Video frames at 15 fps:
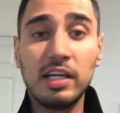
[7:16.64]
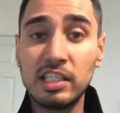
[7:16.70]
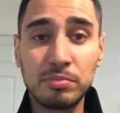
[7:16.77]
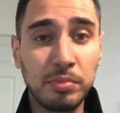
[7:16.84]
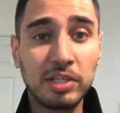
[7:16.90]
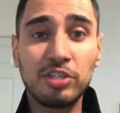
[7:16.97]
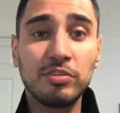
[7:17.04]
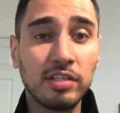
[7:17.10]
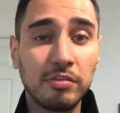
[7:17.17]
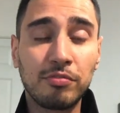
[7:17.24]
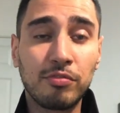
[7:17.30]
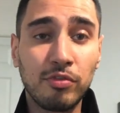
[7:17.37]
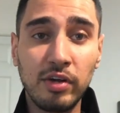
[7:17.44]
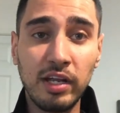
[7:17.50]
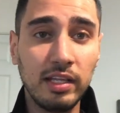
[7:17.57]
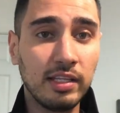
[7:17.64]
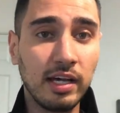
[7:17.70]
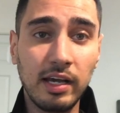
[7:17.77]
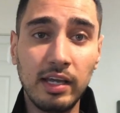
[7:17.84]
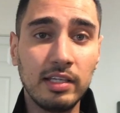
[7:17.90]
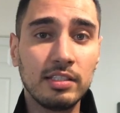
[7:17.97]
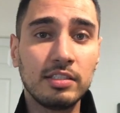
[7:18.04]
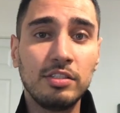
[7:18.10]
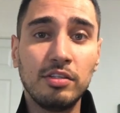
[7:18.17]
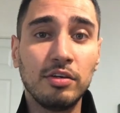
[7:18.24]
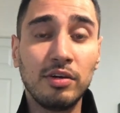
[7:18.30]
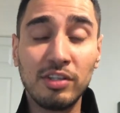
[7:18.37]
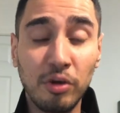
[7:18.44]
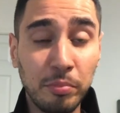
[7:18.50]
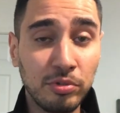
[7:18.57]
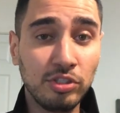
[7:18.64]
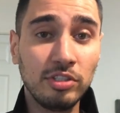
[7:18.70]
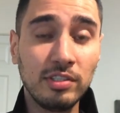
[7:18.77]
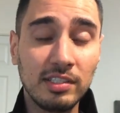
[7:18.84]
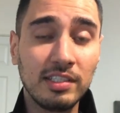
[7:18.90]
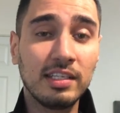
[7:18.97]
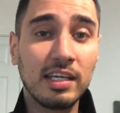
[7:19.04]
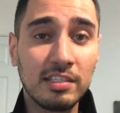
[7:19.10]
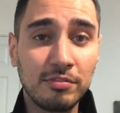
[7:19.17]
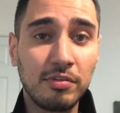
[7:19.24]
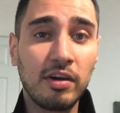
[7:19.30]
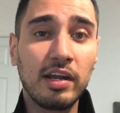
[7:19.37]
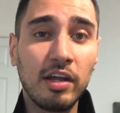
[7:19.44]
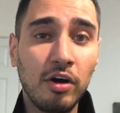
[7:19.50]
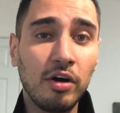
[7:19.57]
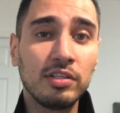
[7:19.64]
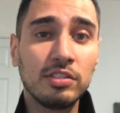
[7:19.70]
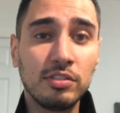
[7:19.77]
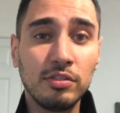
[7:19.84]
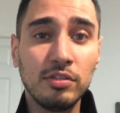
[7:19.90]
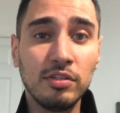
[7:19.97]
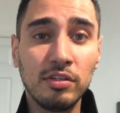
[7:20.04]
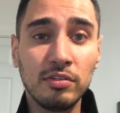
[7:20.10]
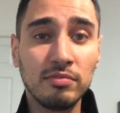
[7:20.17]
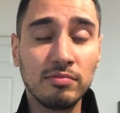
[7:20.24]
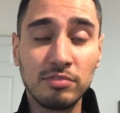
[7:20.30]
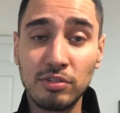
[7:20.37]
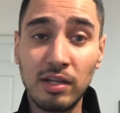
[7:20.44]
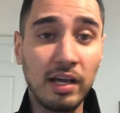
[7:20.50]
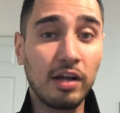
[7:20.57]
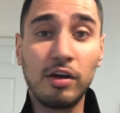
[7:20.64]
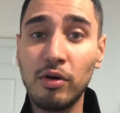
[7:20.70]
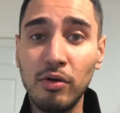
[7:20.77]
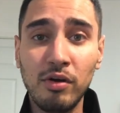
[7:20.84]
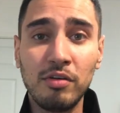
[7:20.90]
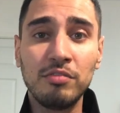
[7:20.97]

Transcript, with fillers: especially on a free, that is, you know, an opportunity that is very hard to, to let go